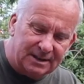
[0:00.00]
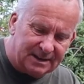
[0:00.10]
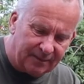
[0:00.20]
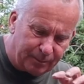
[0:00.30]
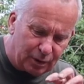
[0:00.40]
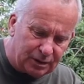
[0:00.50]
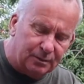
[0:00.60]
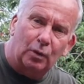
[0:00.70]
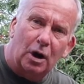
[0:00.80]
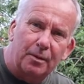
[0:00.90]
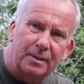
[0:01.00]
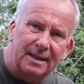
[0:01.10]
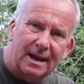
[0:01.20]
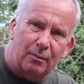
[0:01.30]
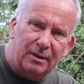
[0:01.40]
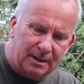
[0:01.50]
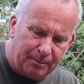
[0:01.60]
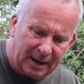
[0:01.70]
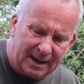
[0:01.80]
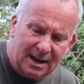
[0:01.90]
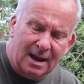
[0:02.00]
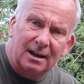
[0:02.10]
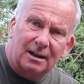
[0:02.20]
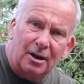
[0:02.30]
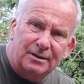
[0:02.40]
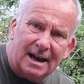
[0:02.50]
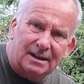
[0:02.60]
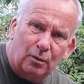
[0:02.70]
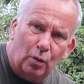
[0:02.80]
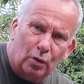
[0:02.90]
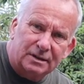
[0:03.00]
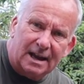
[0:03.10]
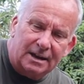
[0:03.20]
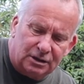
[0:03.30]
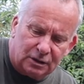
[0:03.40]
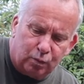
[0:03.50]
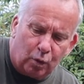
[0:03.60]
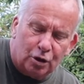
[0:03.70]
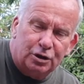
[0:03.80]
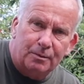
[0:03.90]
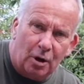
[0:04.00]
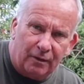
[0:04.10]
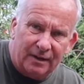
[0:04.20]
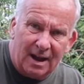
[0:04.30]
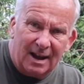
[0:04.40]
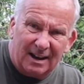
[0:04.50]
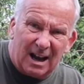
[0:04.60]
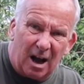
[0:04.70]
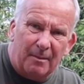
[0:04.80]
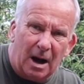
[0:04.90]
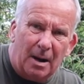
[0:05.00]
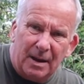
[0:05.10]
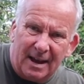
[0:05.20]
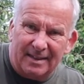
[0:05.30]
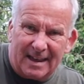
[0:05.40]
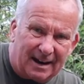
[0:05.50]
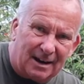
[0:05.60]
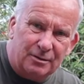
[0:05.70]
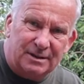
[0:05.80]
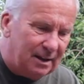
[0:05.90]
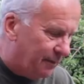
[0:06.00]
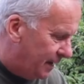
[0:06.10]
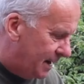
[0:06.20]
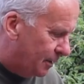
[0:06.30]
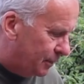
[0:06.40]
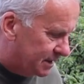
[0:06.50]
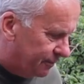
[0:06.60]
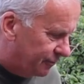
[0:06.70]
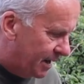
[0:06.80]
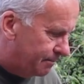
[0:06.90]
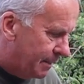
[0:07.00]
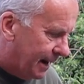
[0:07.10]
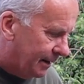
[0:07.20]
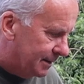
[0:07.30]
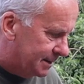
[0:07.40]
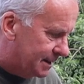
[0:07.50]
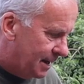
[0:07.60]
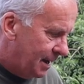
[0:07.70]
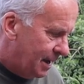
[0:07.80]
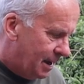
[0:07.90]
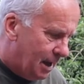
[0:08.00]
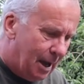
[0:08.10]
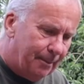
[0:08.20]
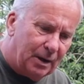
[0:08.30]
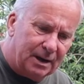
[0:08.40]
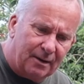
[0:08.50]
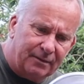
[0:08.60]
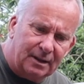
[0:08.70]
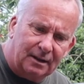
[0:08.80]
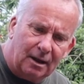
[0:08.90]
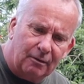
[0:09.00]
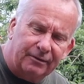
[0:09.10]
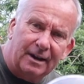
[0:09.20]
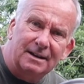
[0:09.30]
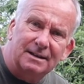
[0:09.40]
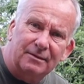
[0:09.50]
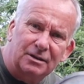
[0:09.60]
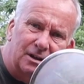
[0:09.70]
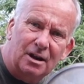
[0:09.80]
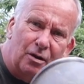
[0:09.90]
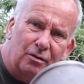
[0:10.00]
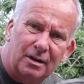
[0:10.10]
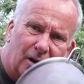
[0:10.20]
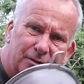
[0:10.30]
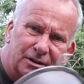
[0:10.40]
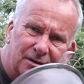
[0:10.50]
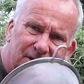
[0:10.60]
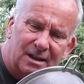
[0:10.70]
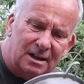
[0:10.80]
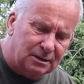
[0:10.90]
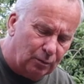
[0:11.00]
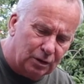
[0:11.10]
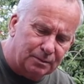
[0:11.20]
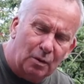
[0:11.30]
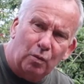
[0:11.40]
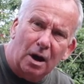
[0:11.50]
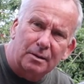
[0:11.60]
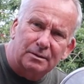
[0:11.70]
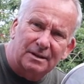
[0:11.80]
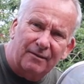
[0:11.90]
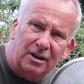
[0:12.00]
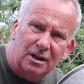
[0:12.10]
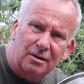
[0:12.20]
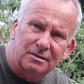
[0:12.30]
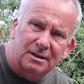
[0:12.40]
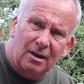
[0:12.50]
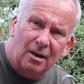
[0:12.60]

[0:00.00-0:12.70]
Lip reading: sieve, put some worm in there with the peat, go down to water's edge, just wash them off, cut them up. That goes in the feeder with some red maggots. I don't think the girlfriend, if she knew that I was using this to wash my worms, would ever use